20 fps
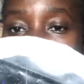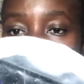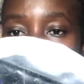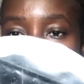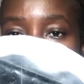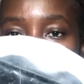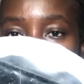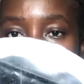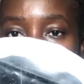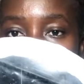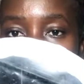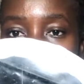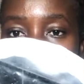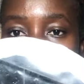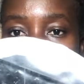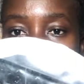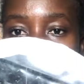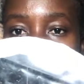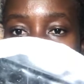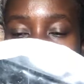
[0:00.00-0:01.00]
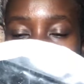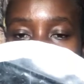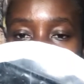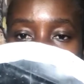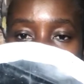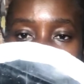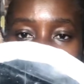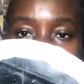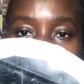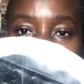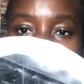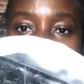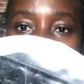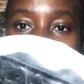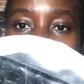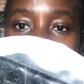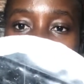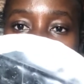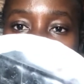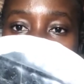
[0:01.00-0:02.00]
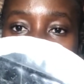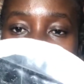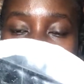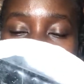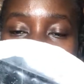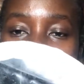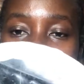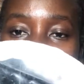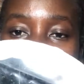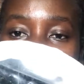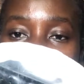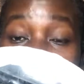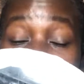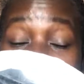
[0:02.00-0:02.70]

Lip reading: you can watch for that as well. This is also one thing you need to